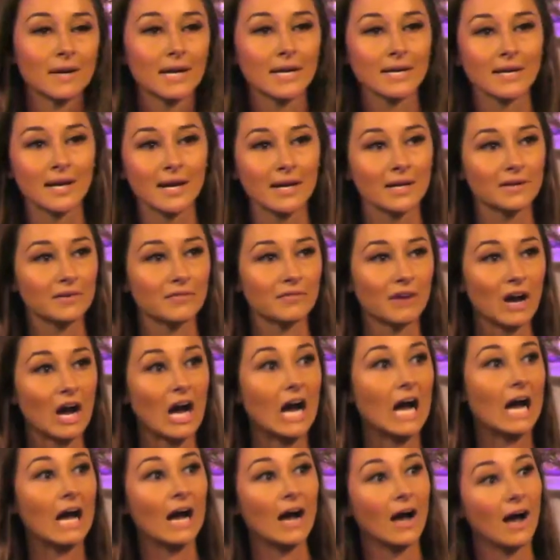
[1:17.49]
kind of
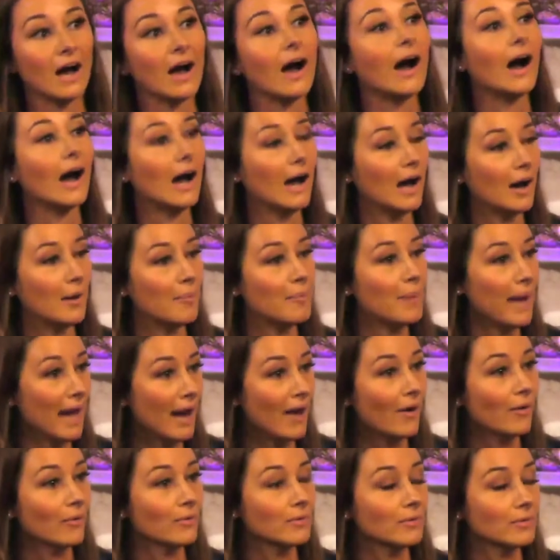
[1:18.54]
aha
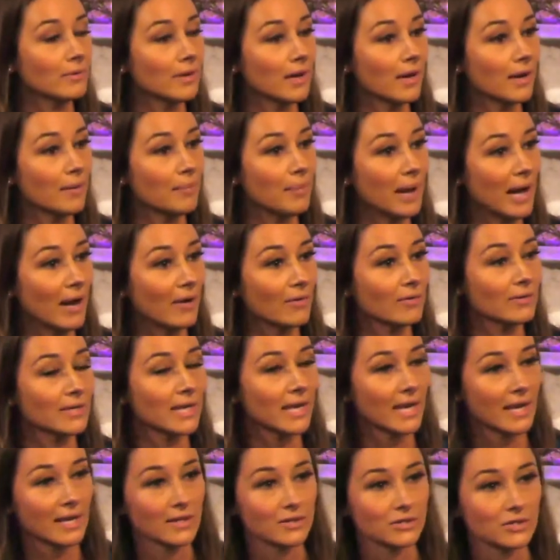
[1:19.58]
about
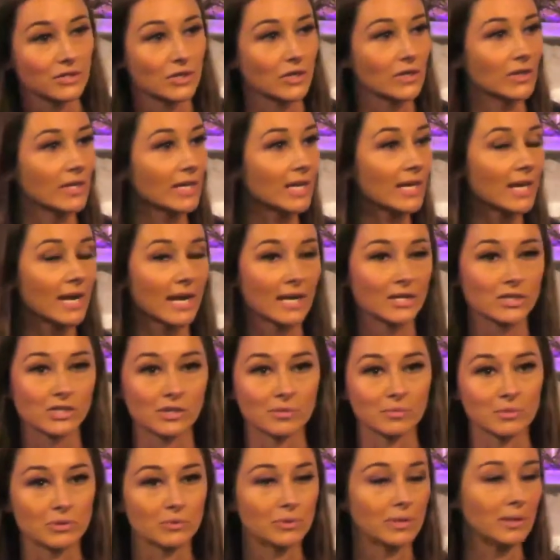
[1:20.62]
cancer and the
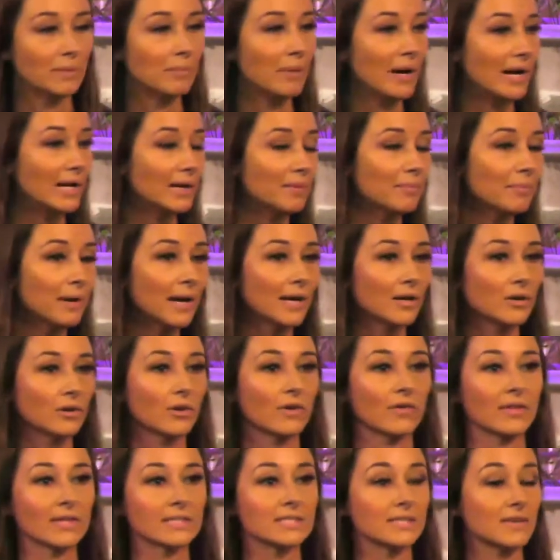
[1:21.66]
connection between the mind and body and
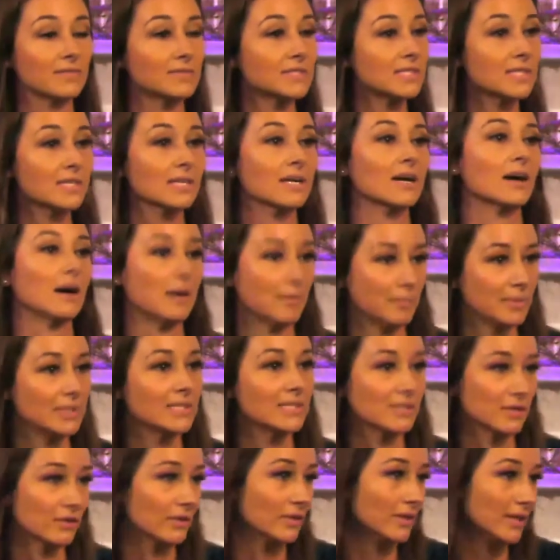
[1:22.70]
all that stuff didn't come
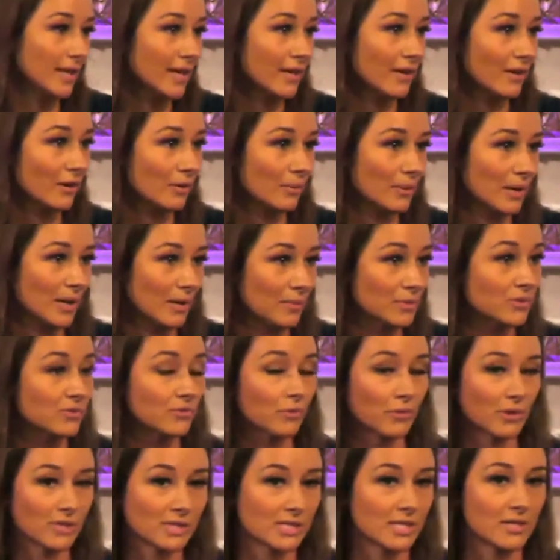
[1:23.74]
until later, when I was
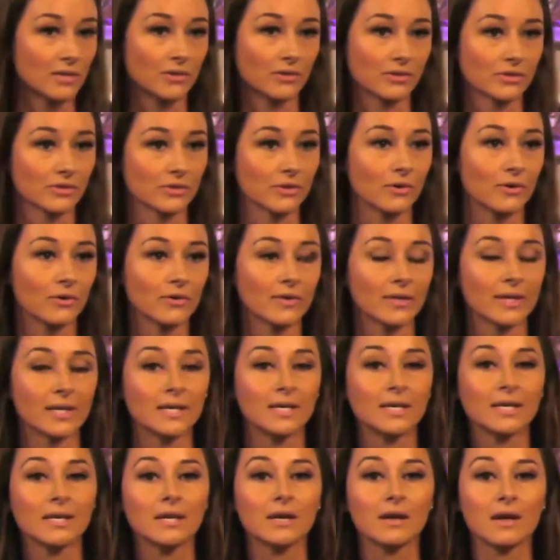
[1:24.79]
14 years old.
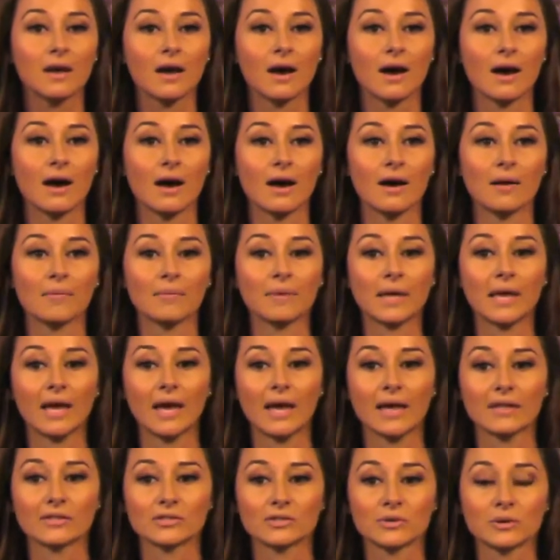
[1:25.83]

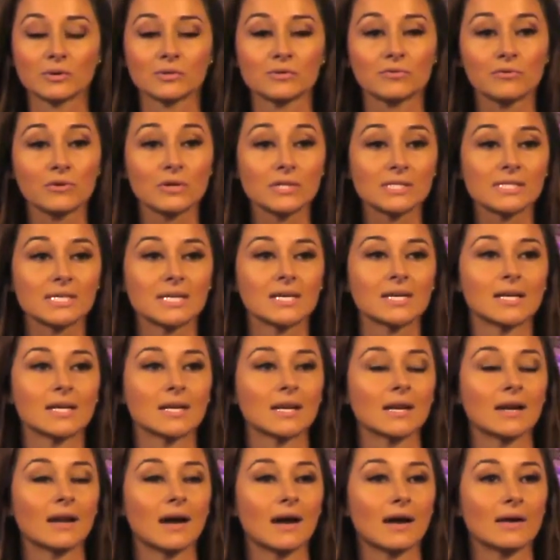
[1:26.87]
And so I was 14,
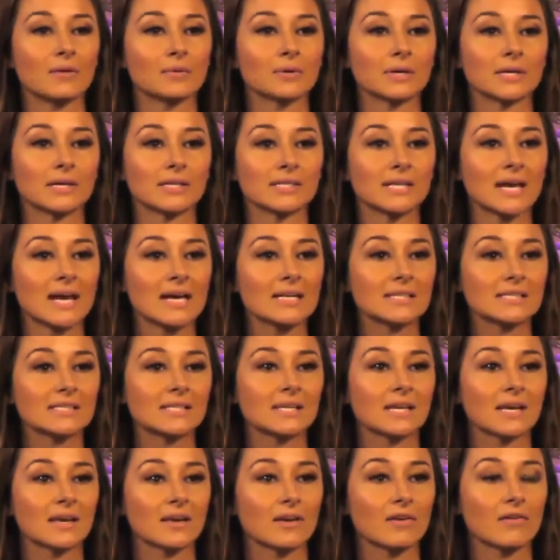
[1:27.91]
and I was asked
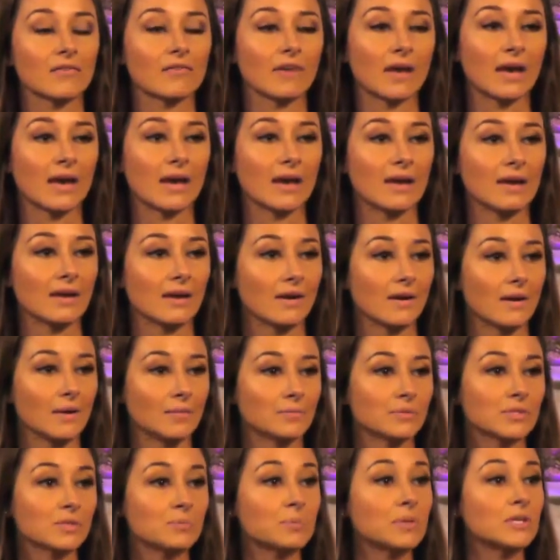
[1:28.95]
to give
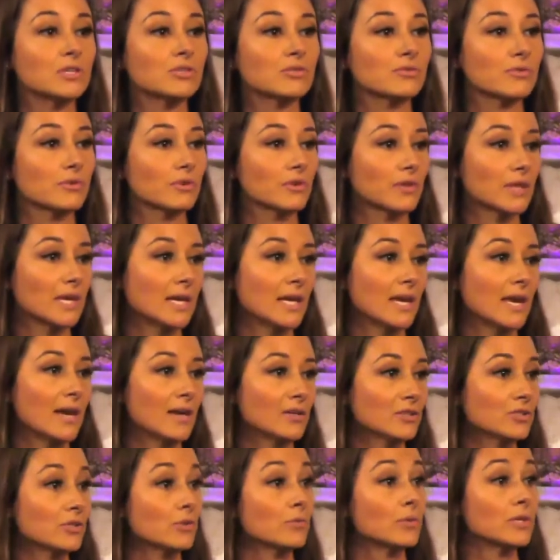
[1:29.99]
a speech for the
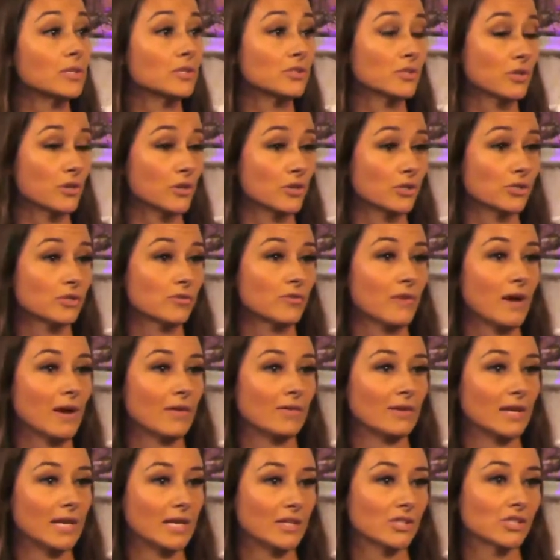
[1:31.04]
Cancer Research
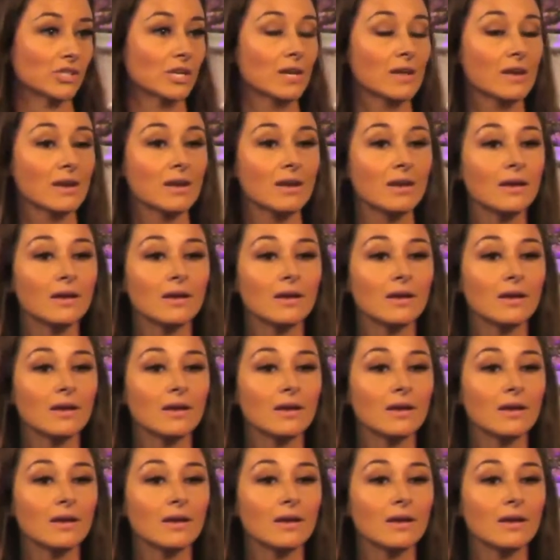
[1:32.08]
Foundation